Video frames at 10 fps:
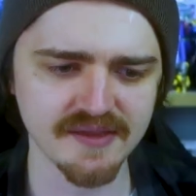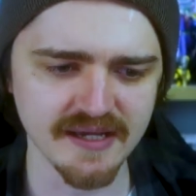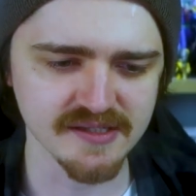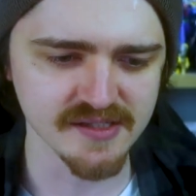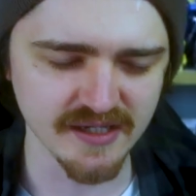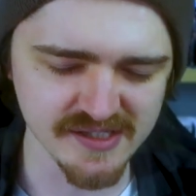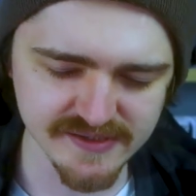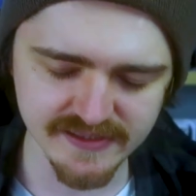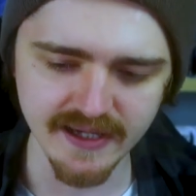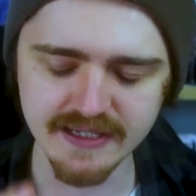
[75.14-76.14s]
things like a
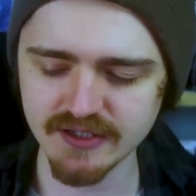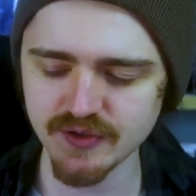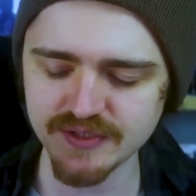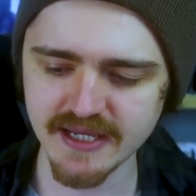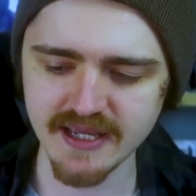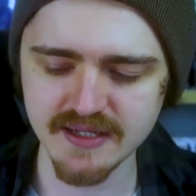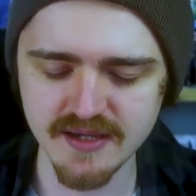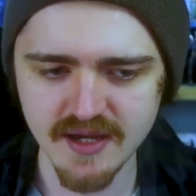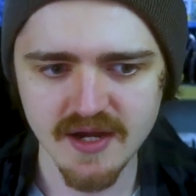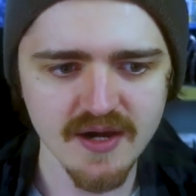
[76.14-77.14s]
slight new
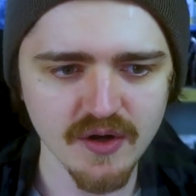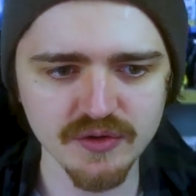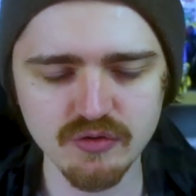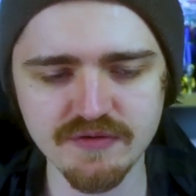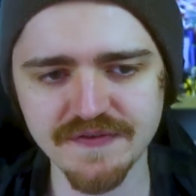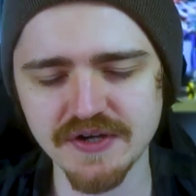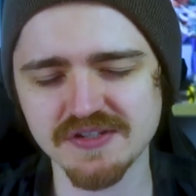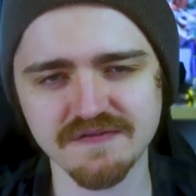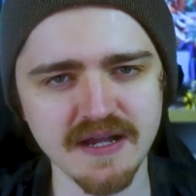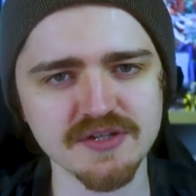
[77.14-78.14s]
take on the
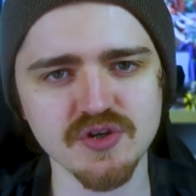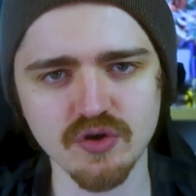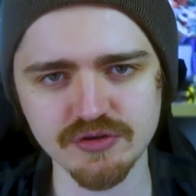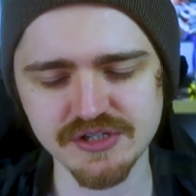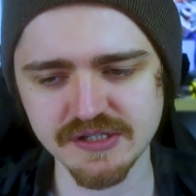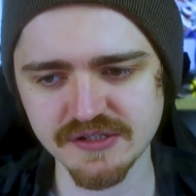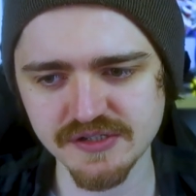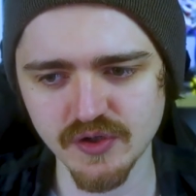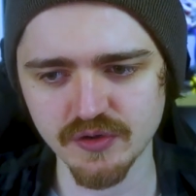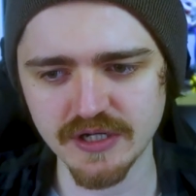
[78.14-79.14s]
Reverse Flash origin
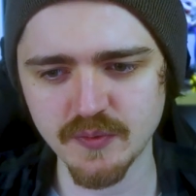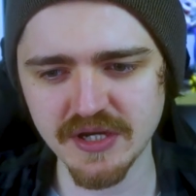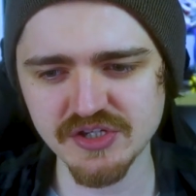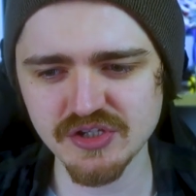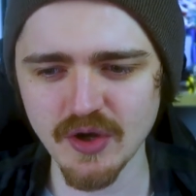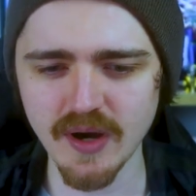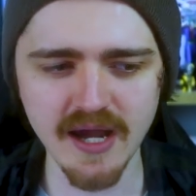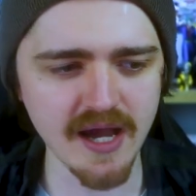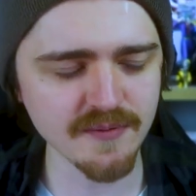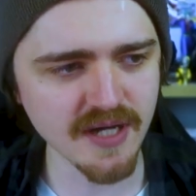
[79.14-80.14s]
story, which, you know,
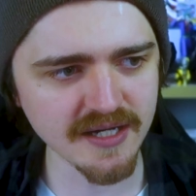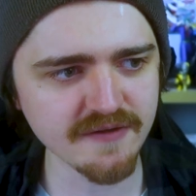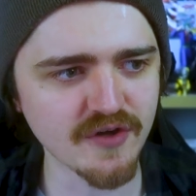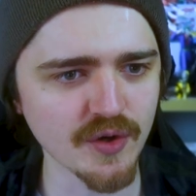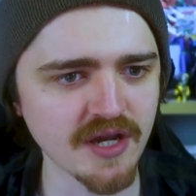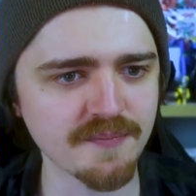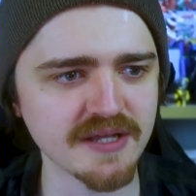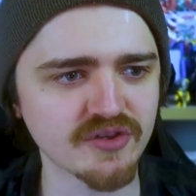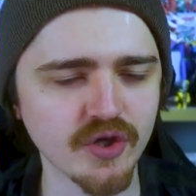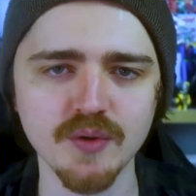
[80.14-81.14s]
I- am kind of going a
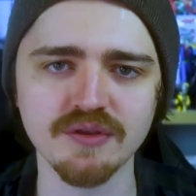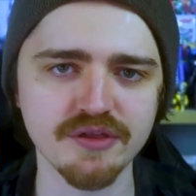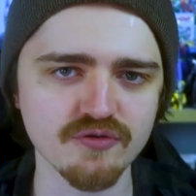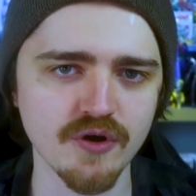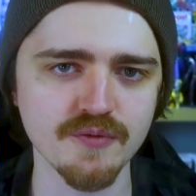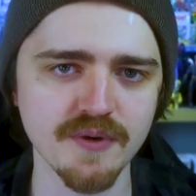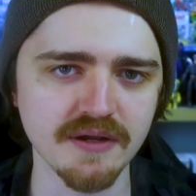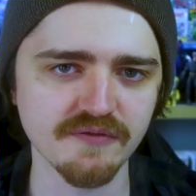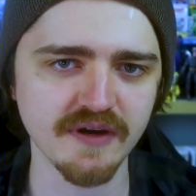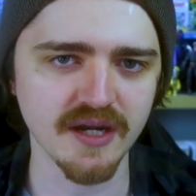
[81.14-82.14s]
bit to and fro
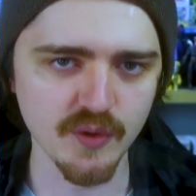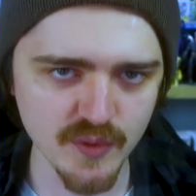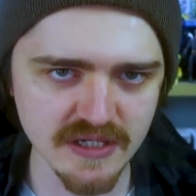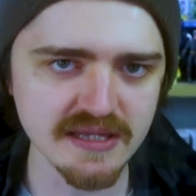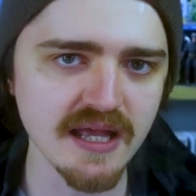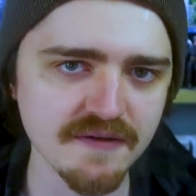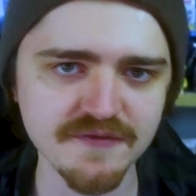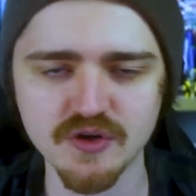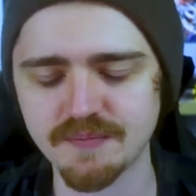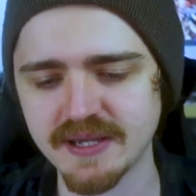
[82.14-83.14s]
with, and I would
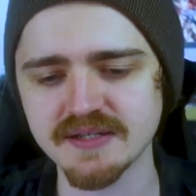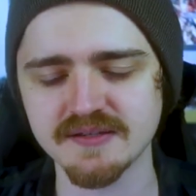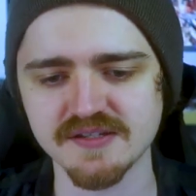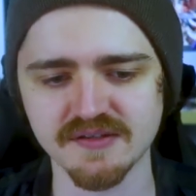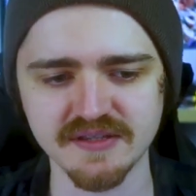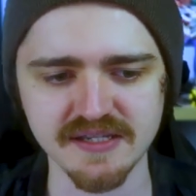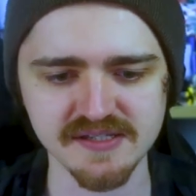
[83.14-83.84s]
love your opinions on